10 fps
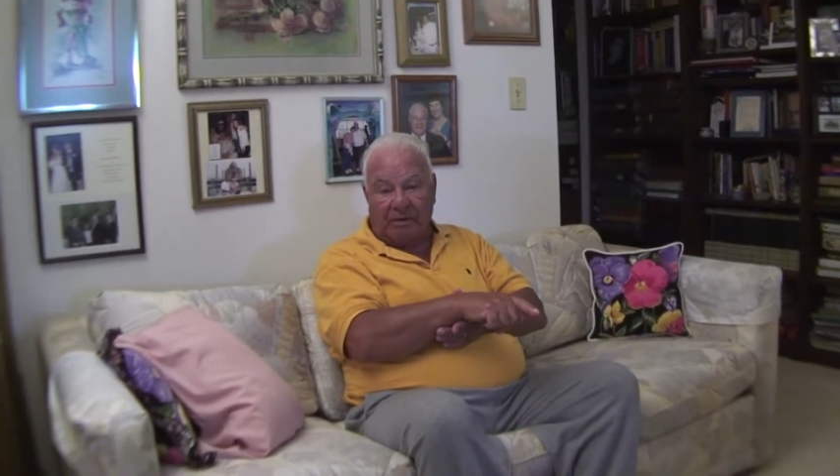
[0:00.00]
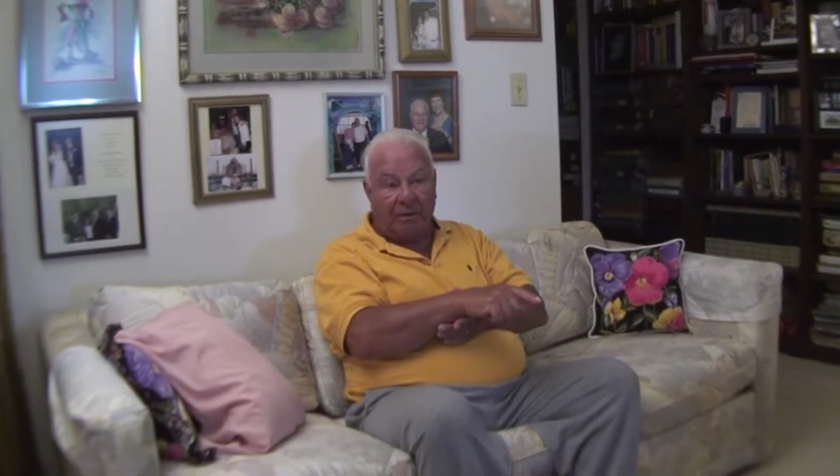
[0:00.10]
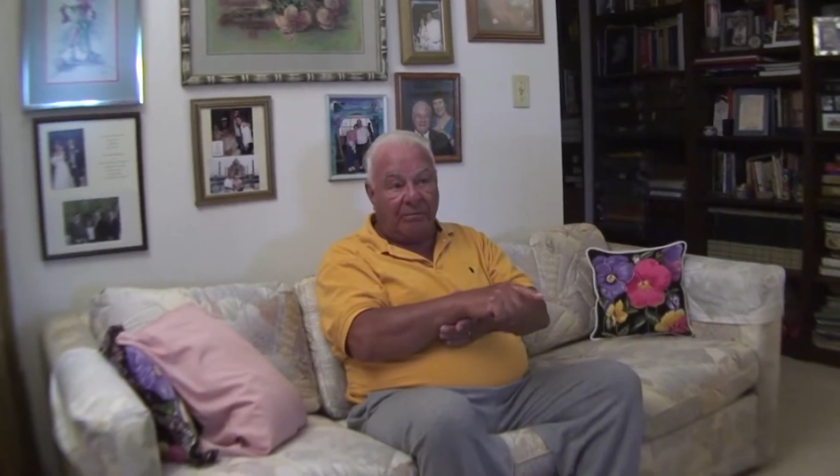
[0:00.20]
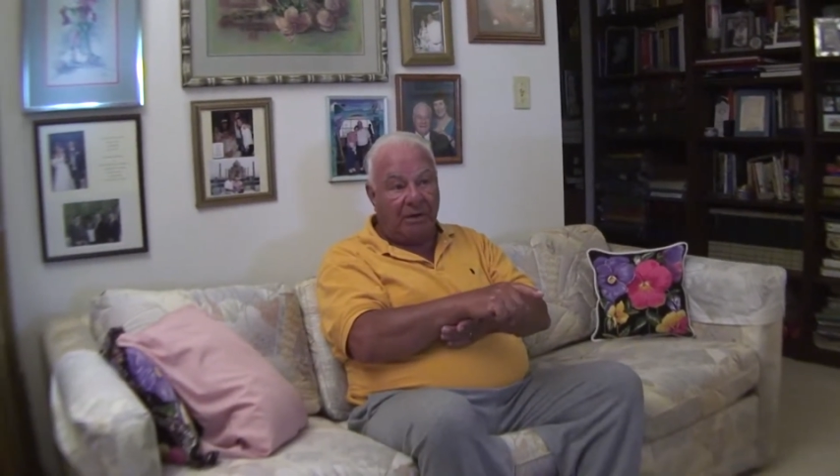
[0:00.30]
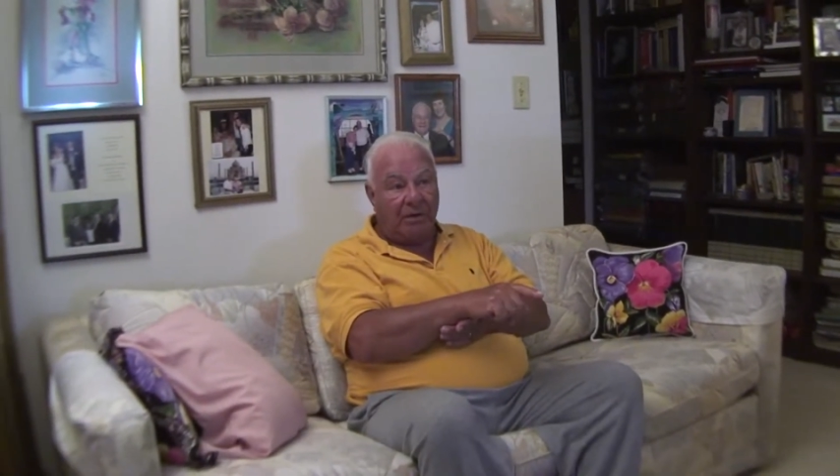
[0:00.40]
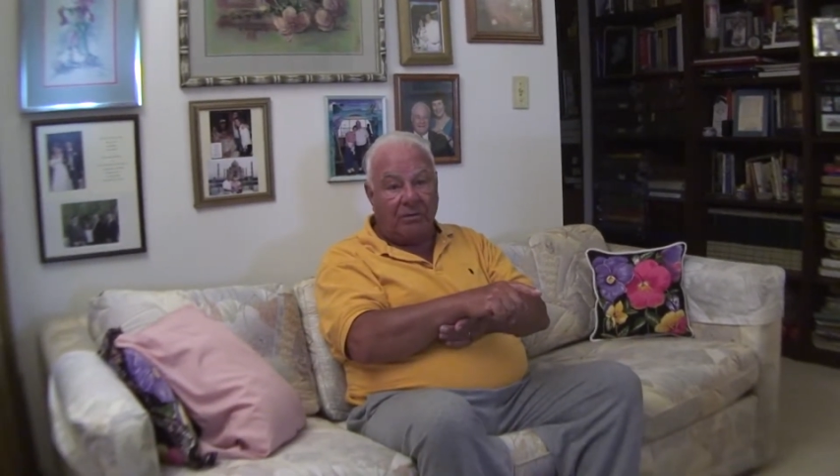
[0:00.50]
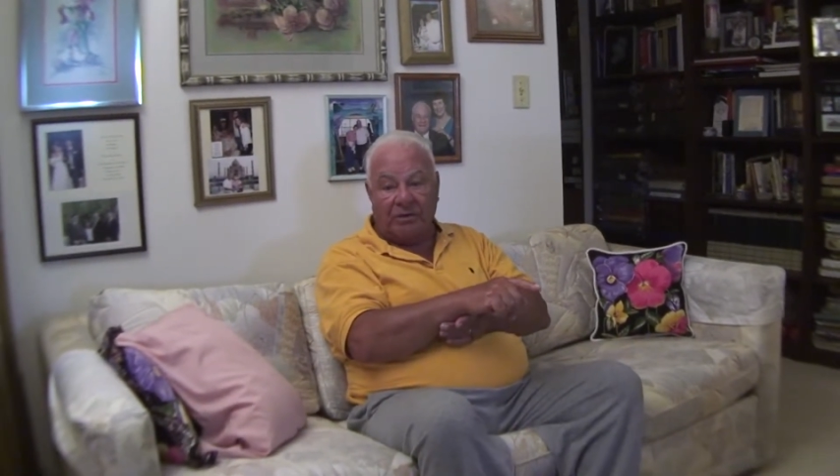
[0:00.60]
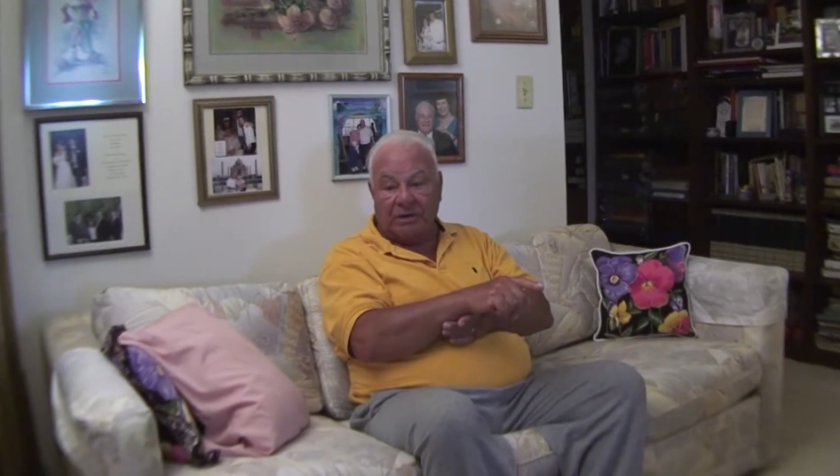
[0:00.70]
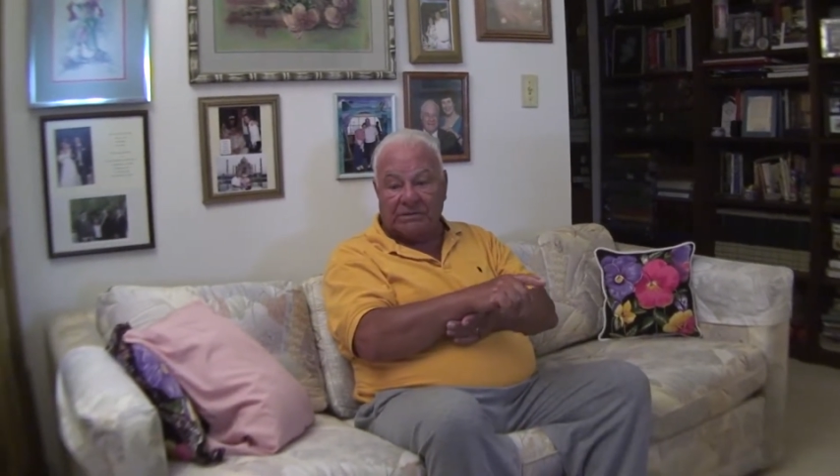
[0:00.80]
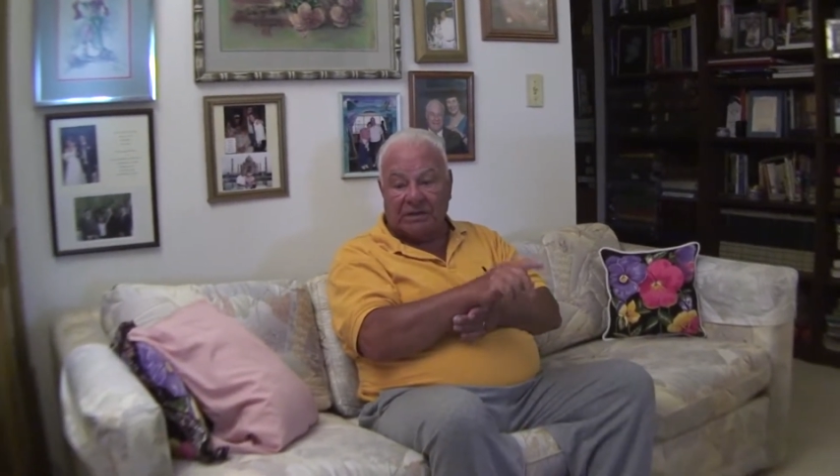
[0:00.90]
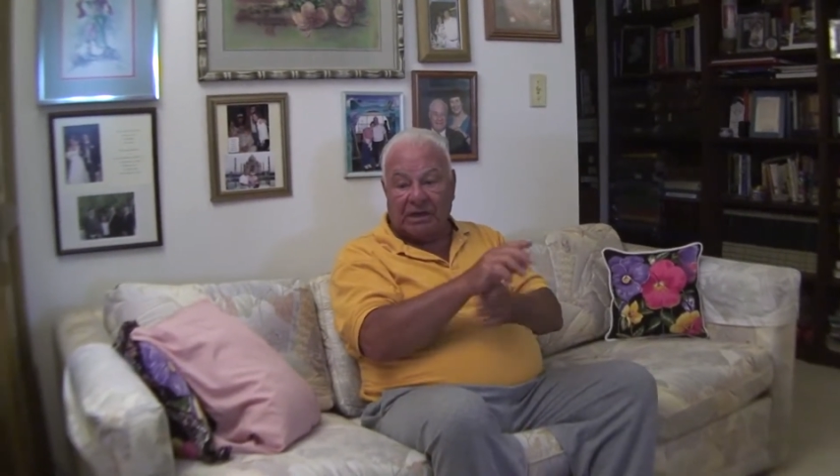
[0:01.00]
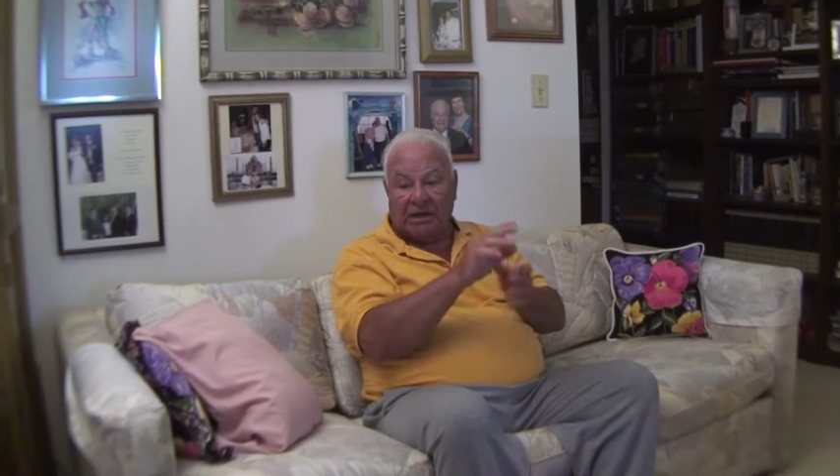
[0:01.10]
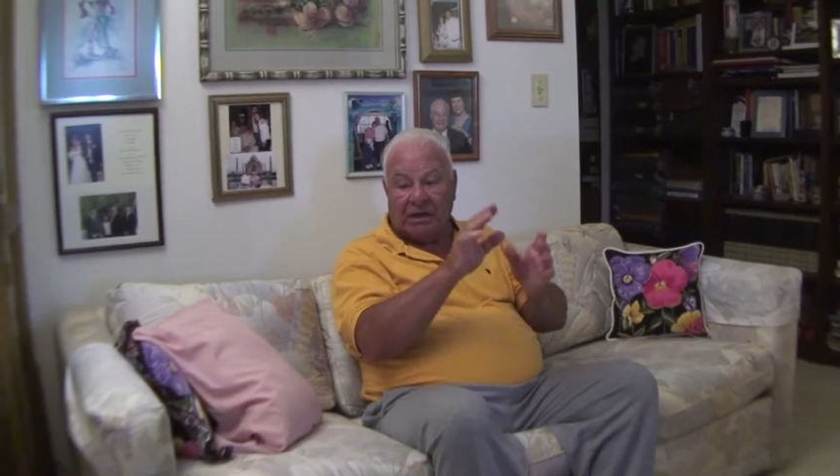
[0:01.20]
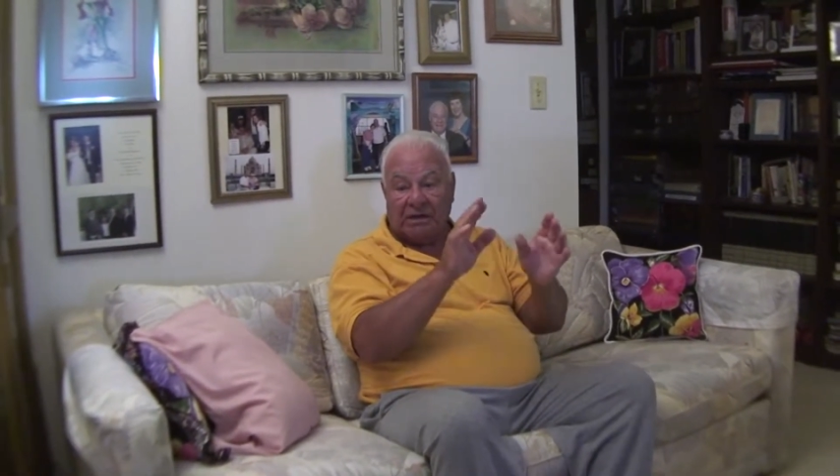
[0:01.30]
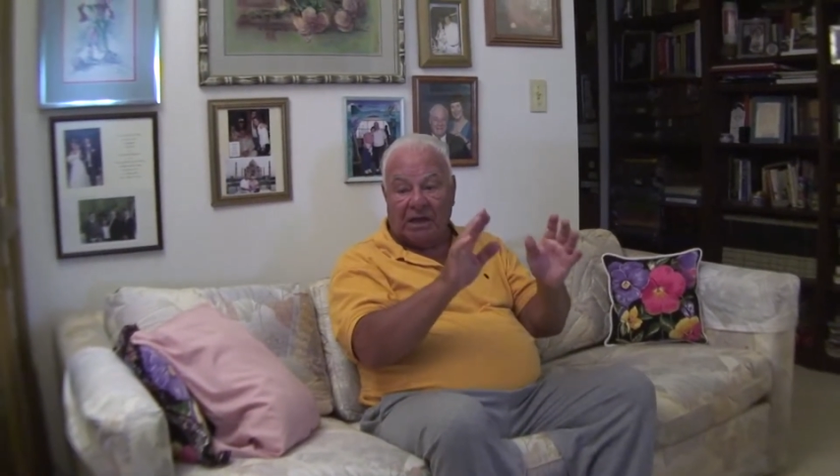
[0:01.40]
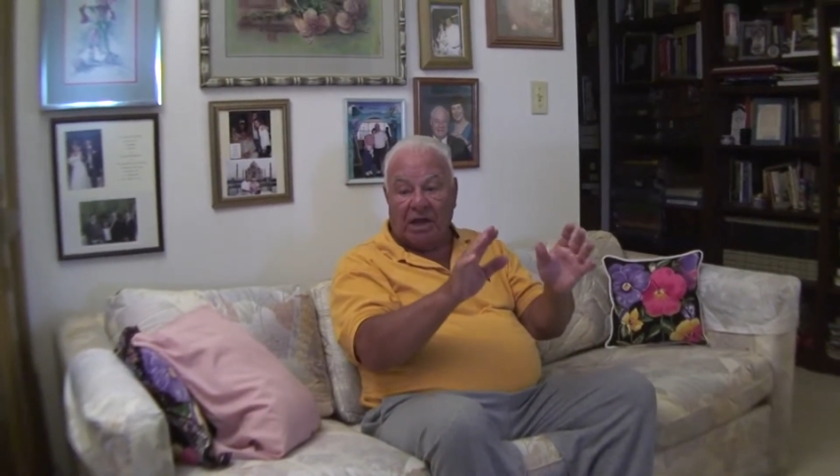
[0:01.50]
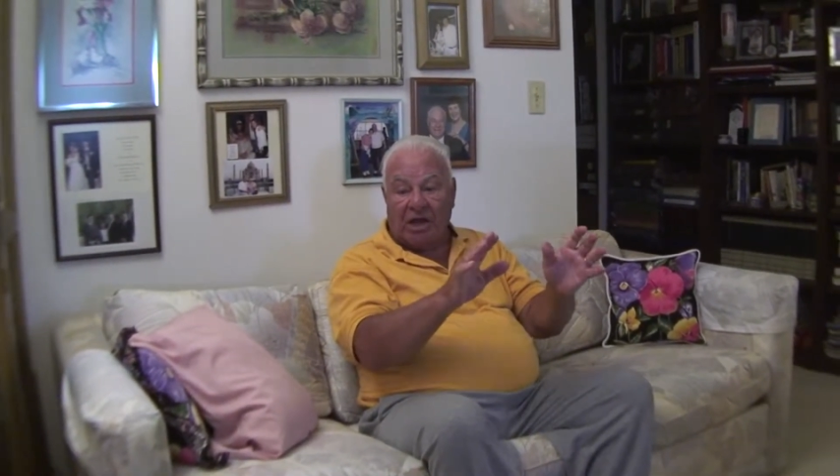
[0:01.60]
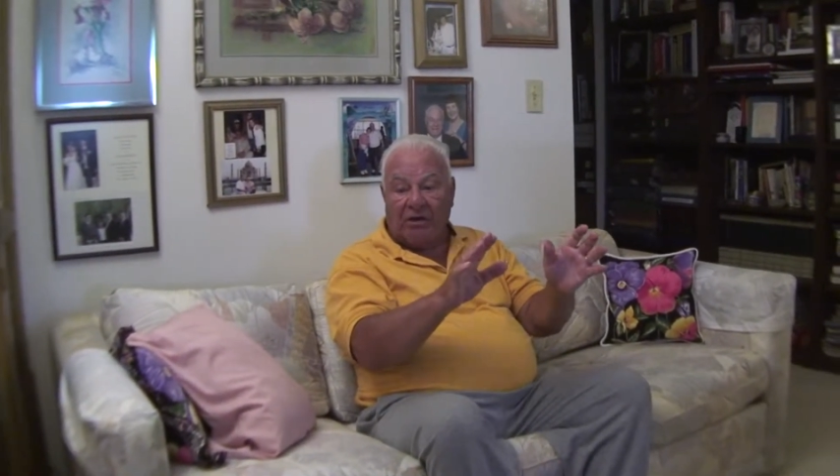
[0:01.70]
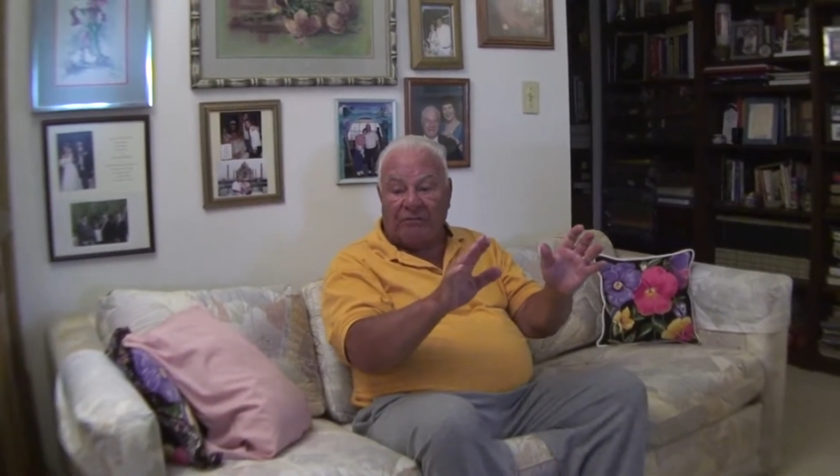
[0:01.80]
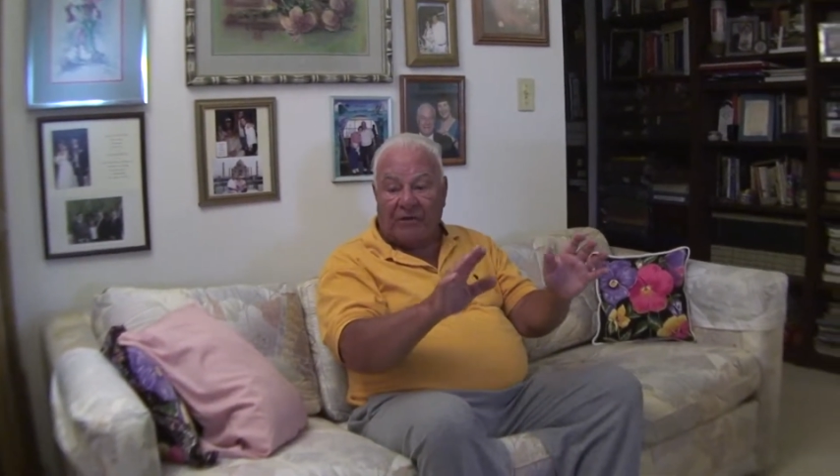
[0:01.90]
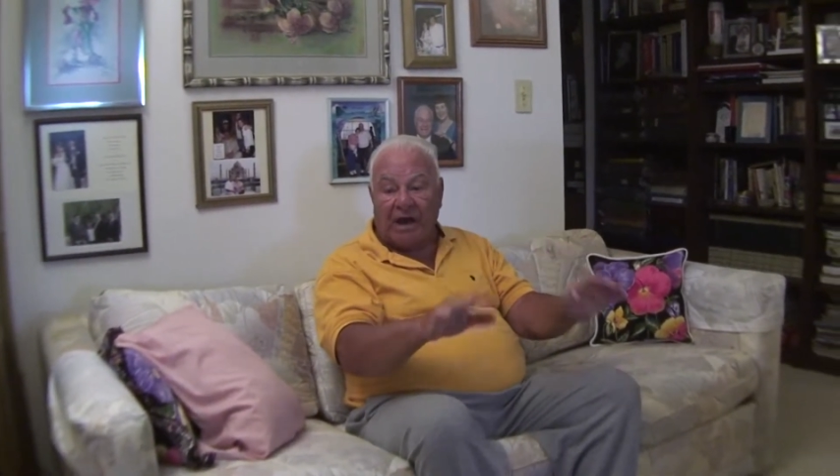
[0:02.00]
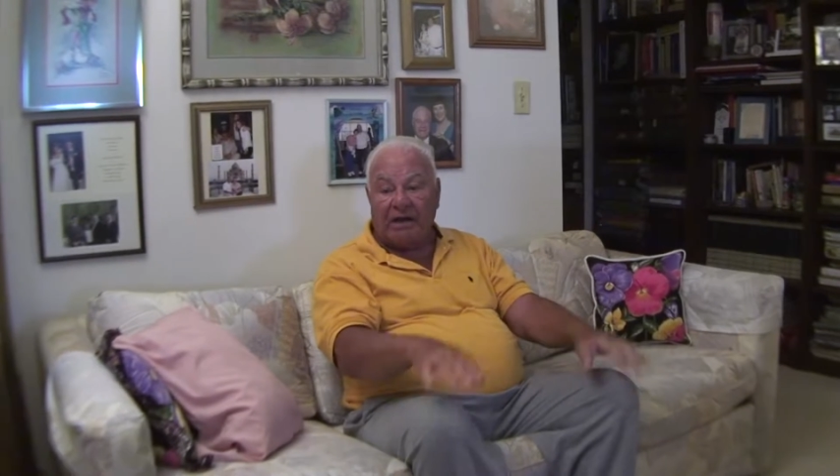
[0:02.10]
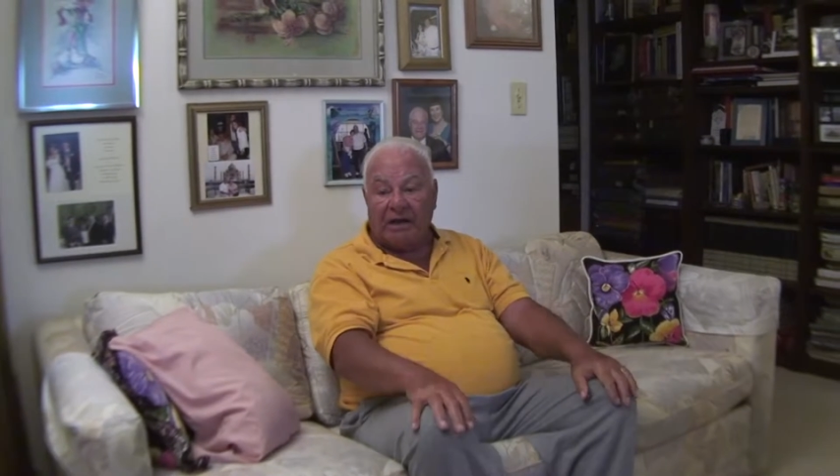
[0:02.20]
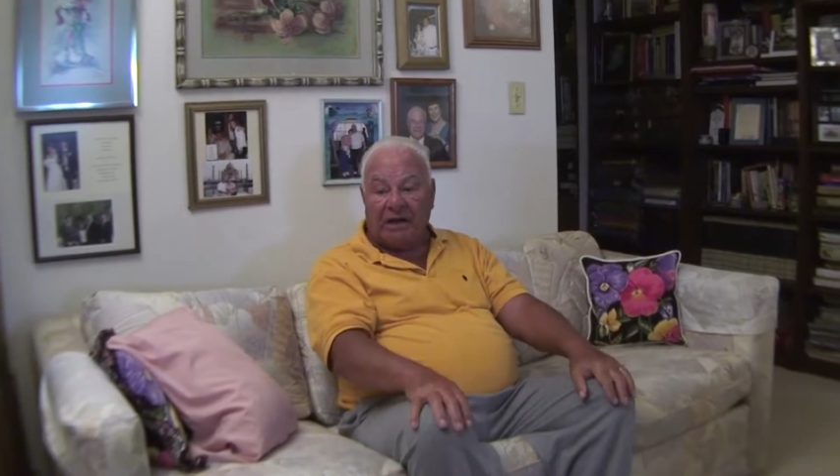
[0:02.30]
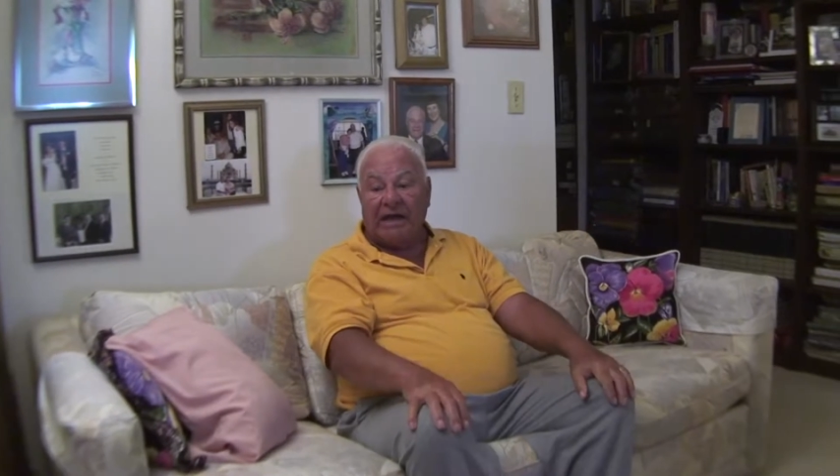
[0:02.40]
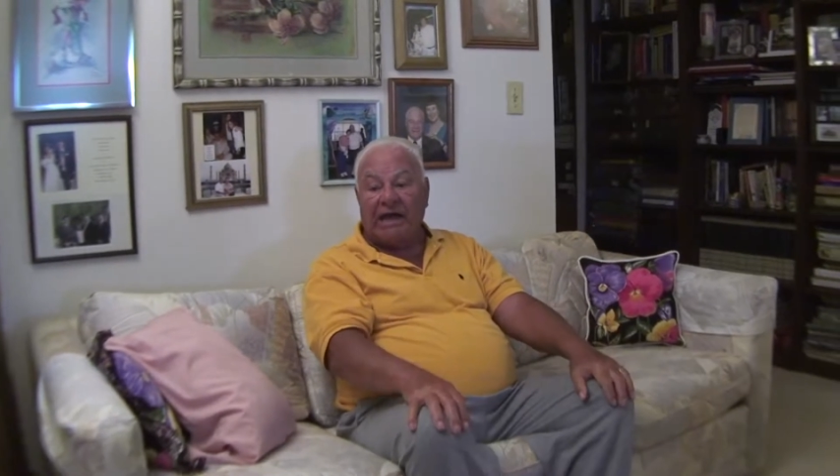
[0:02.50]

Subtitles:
my balloon finally,